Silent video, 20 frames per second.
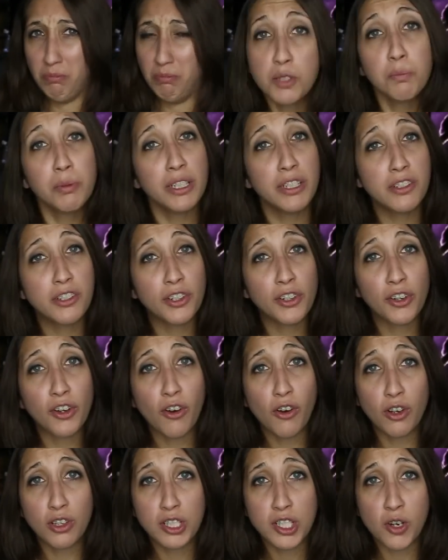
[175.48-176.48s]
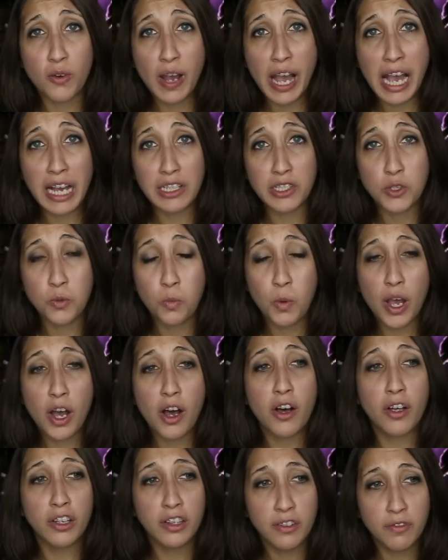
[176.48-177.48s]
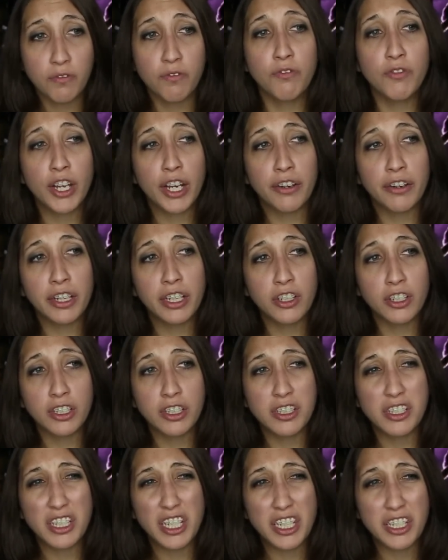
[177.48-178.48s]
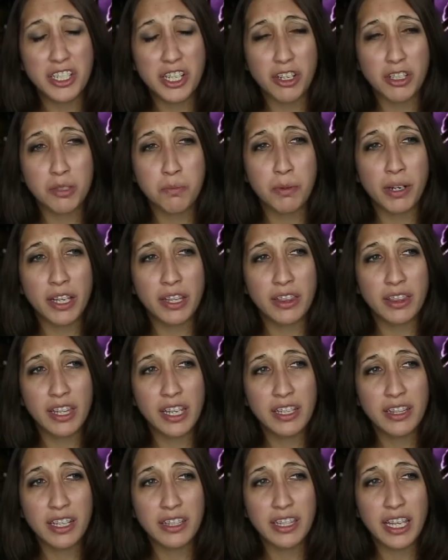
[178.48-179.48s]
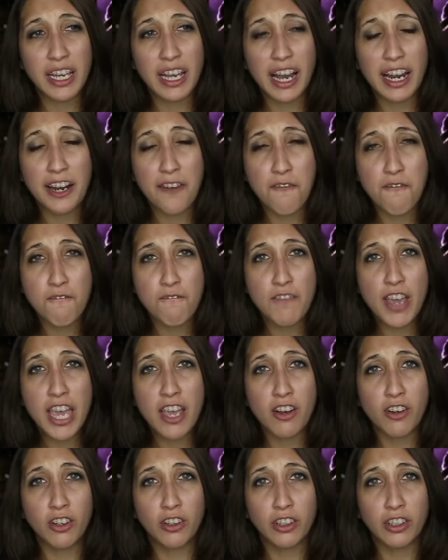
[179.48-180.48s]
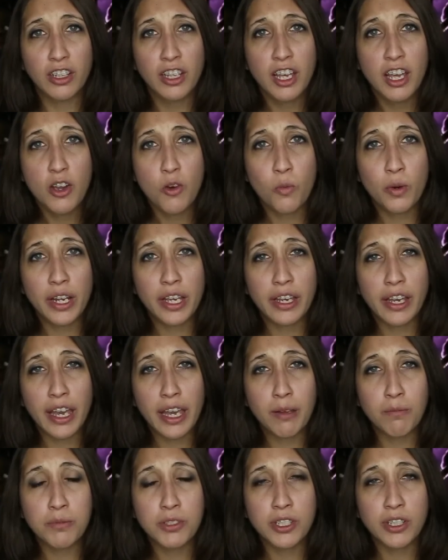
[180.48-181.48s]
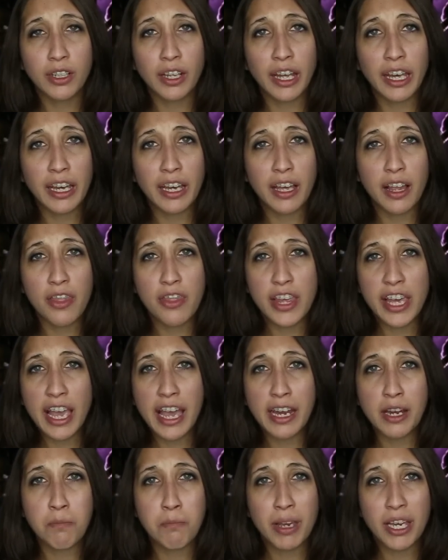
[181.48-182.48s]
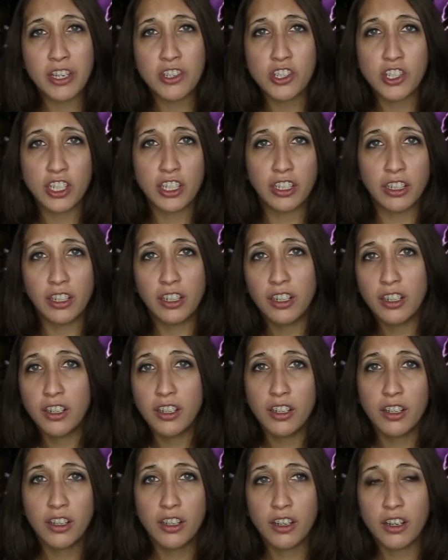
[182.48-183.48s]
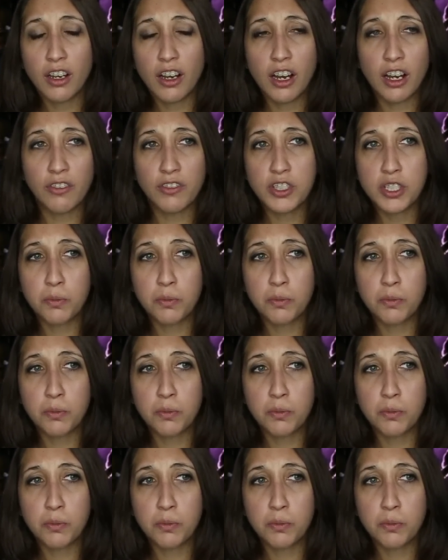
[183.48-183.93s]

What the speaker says: Splinter also as well, very good details, but I think that they kind of failed when it came to like the animation of